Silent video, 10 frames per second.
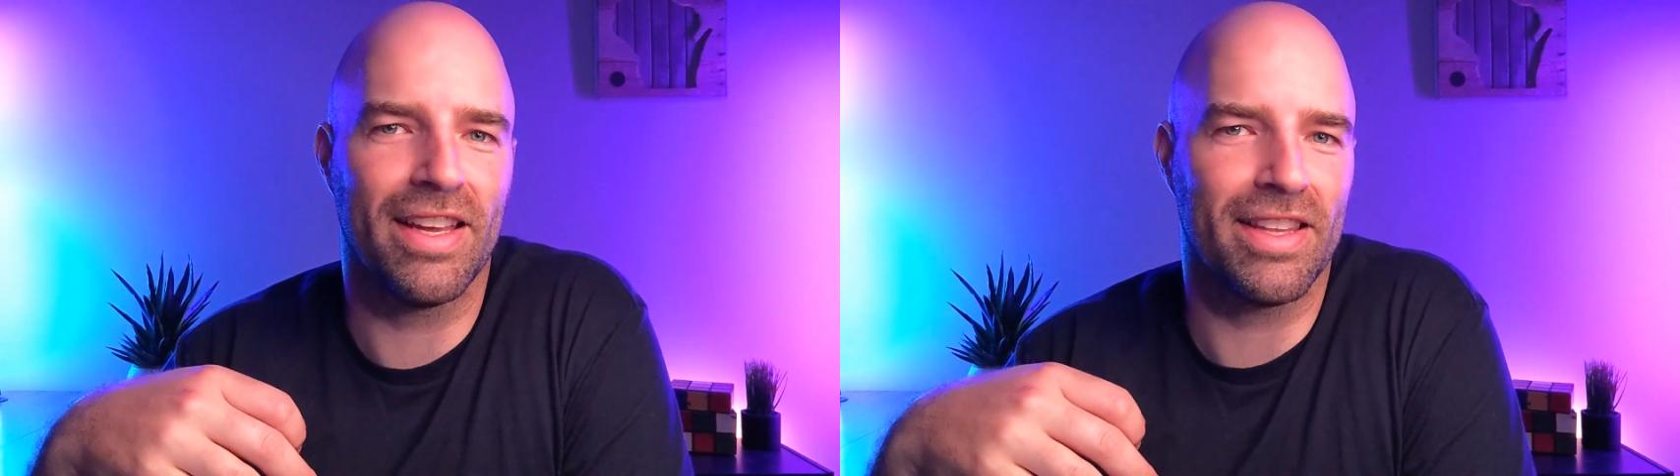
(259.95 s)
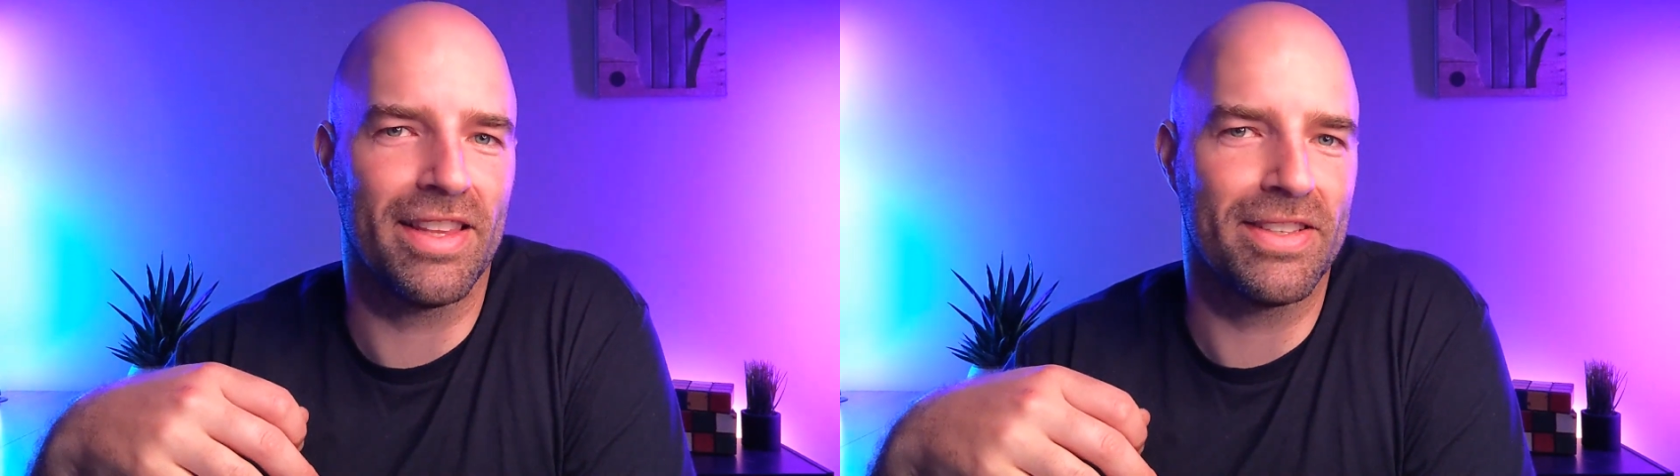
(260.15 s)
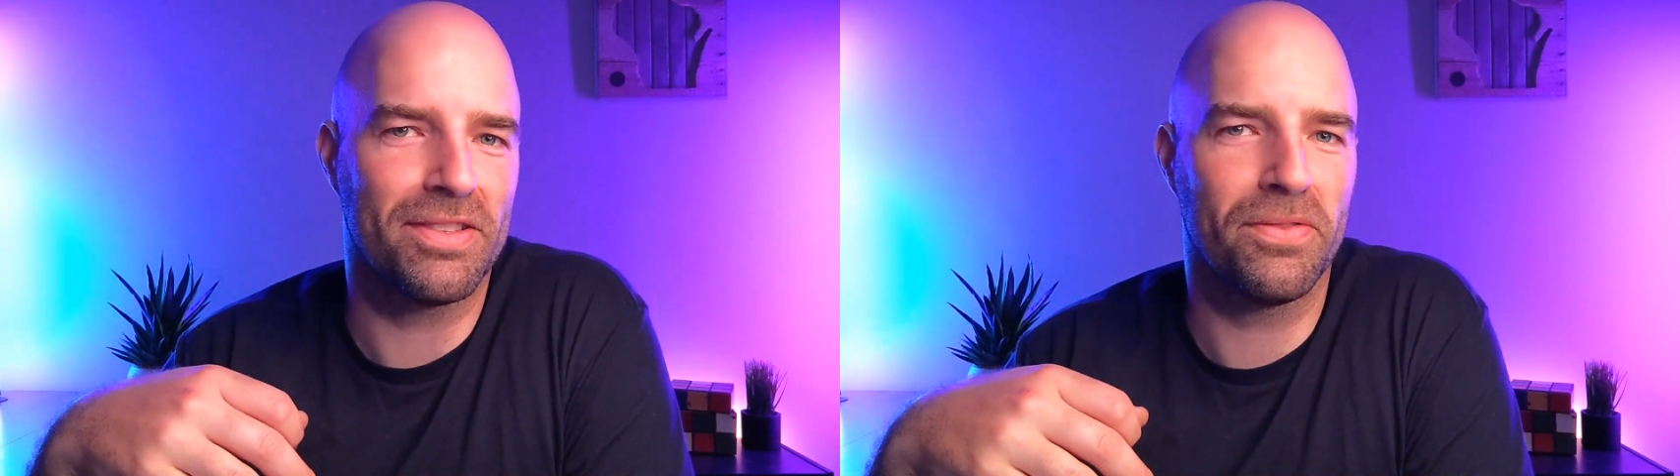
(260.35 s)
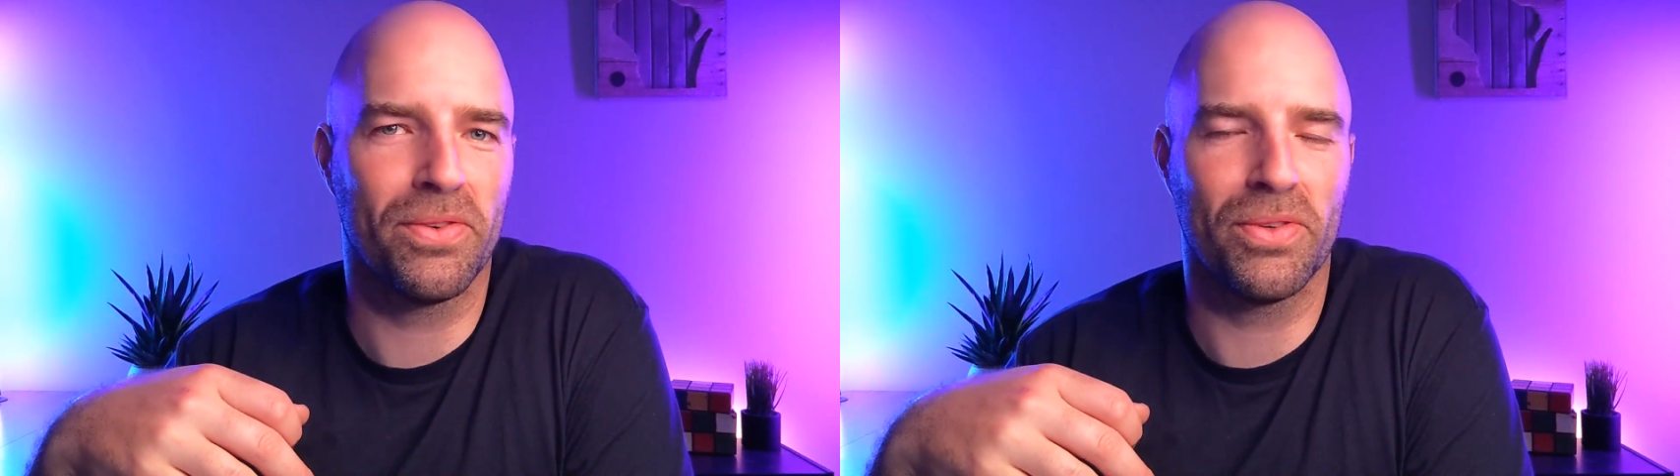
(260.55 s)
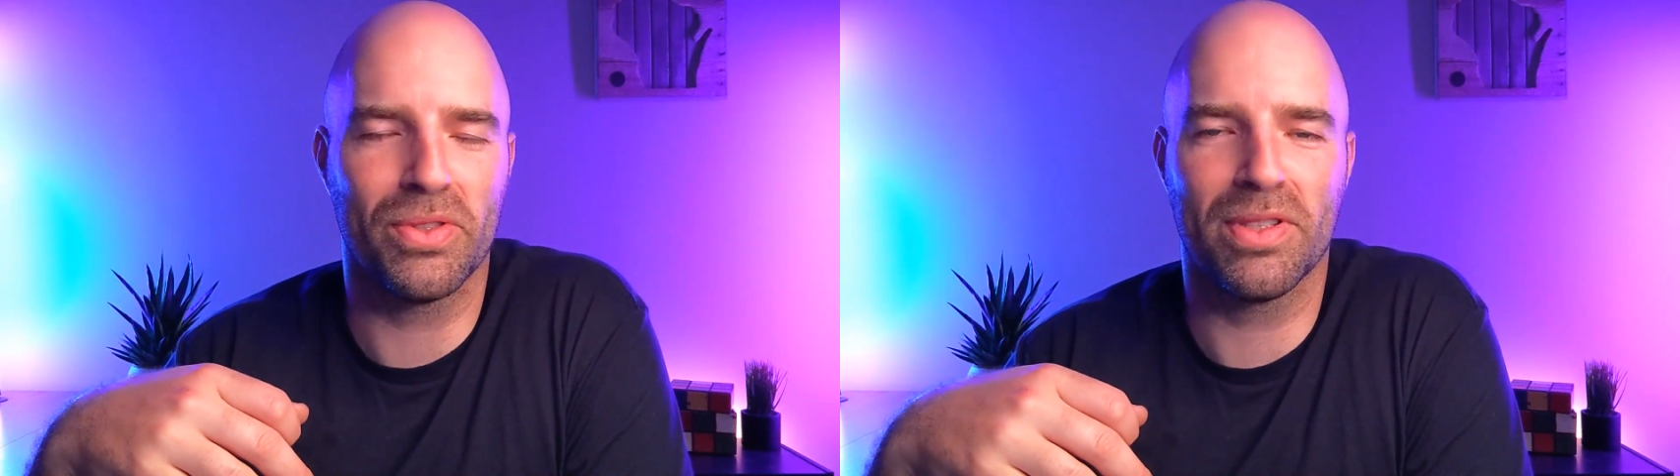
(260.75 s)
like this
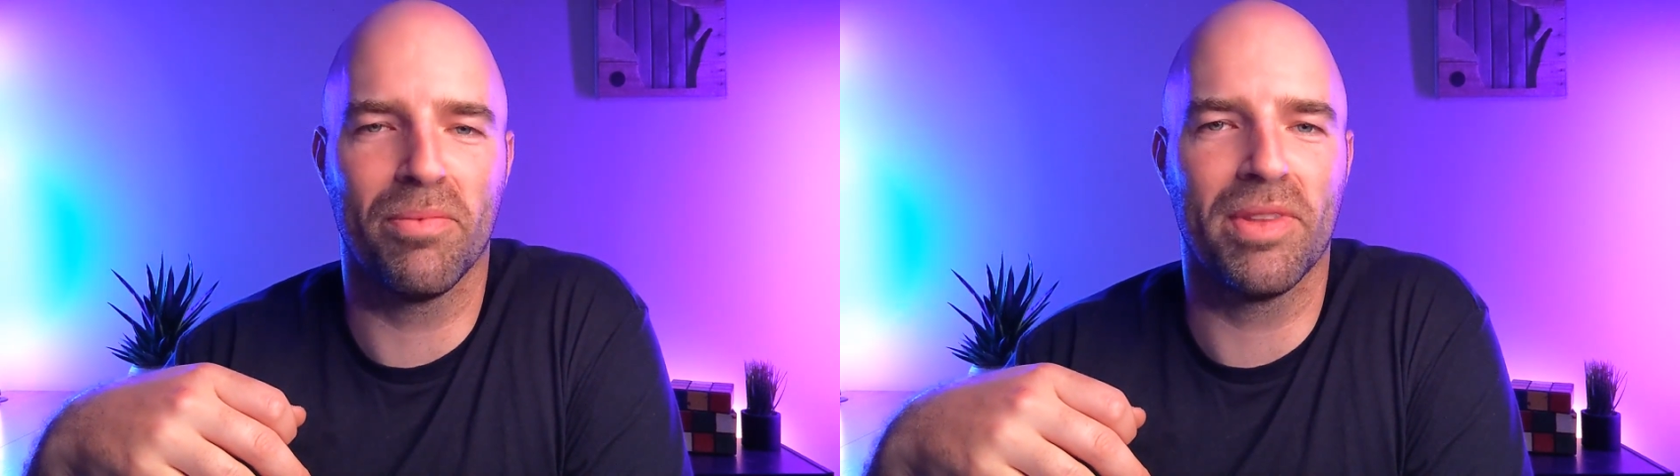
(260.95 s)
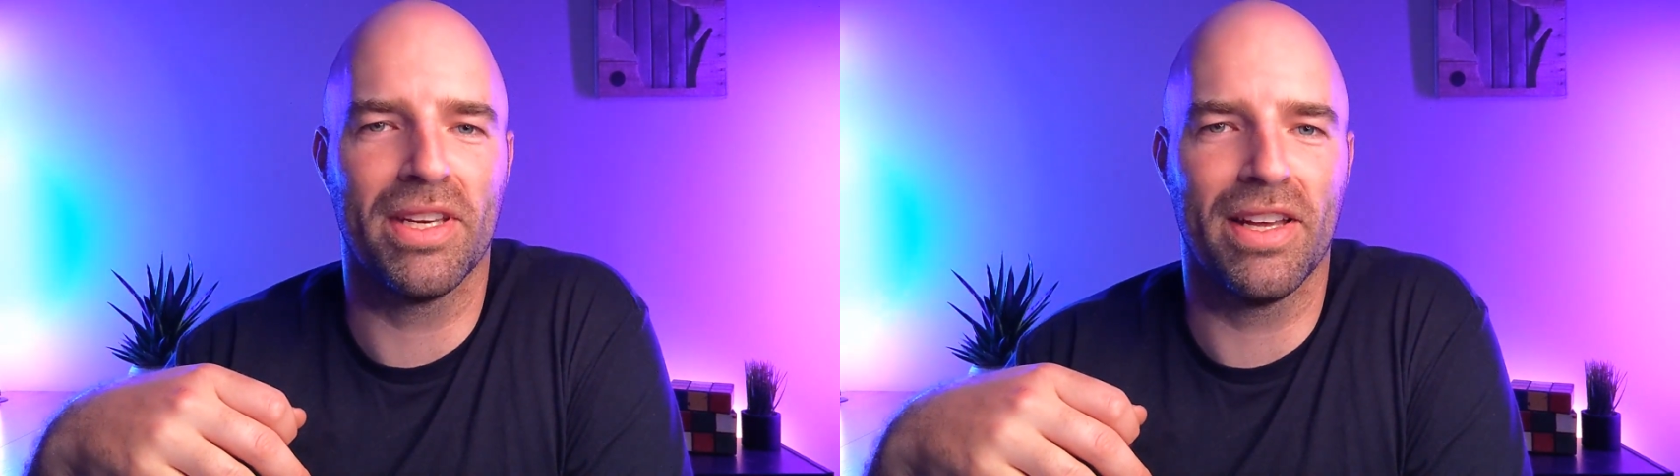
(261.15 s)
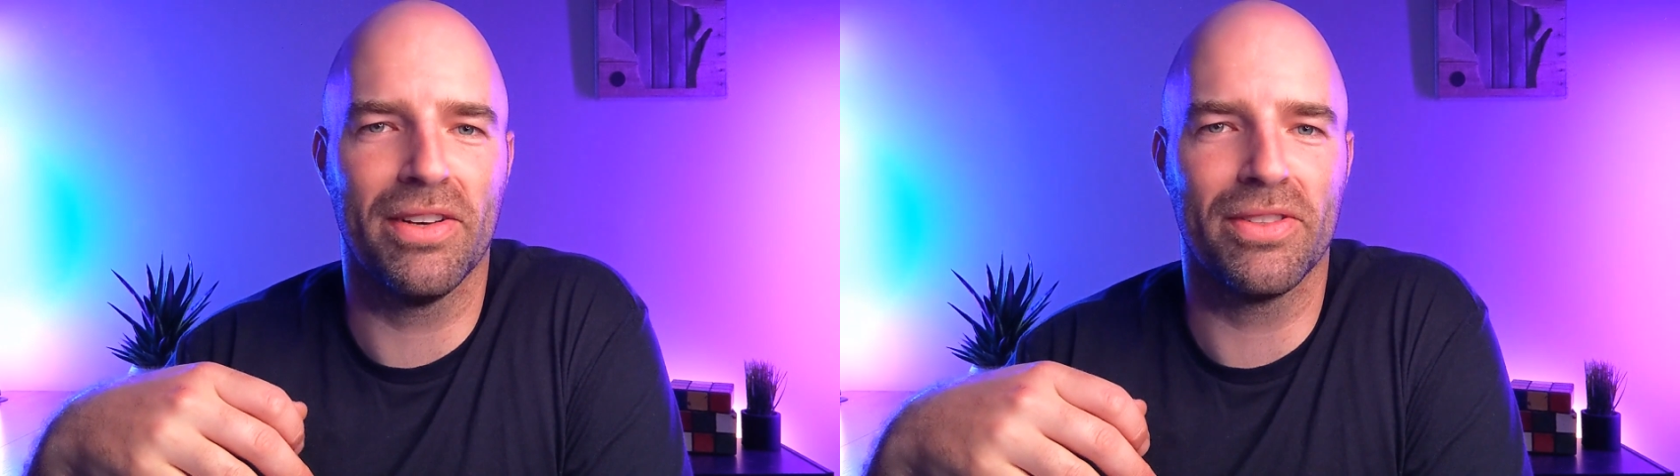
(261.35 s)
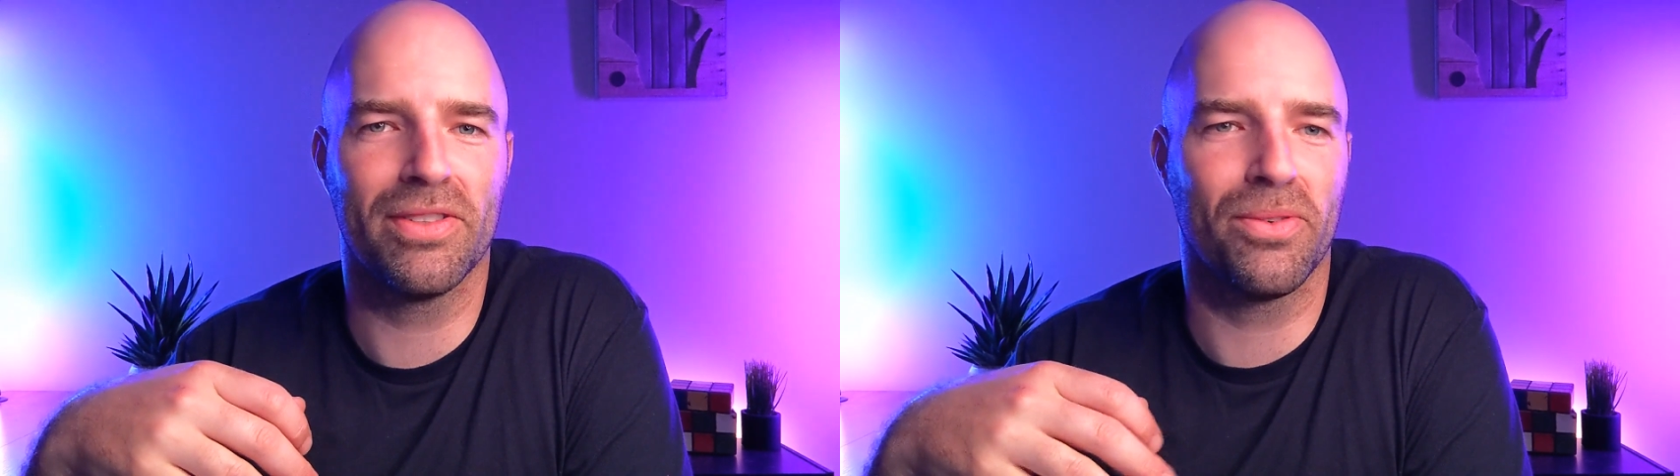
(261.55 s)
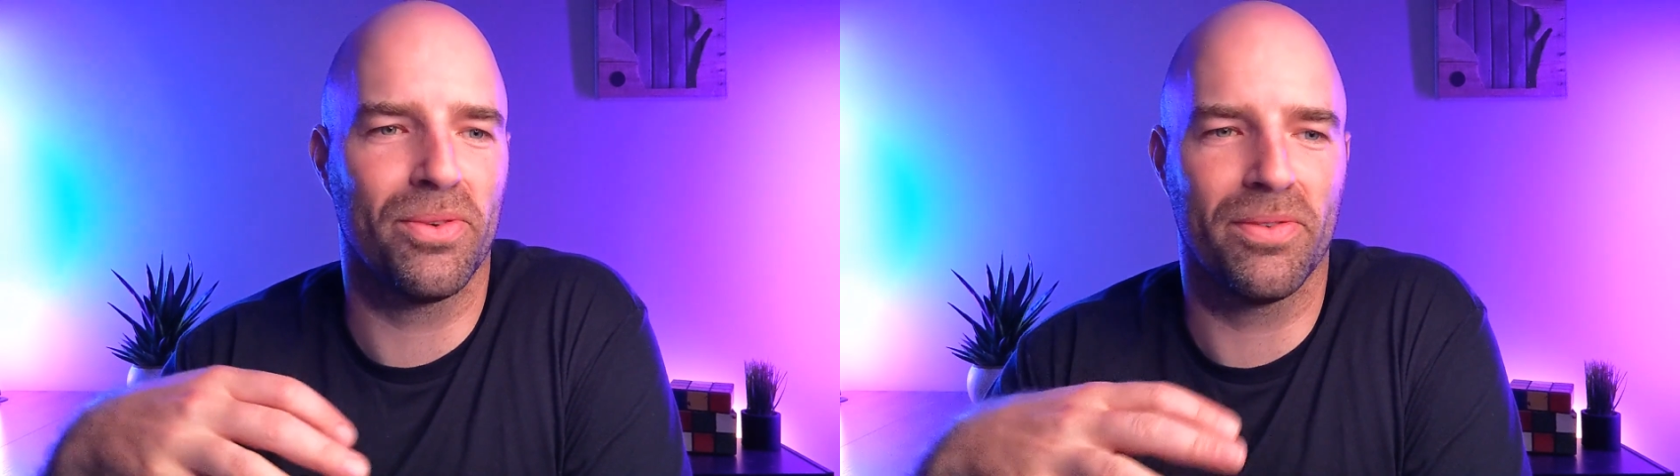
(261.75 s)
for something else,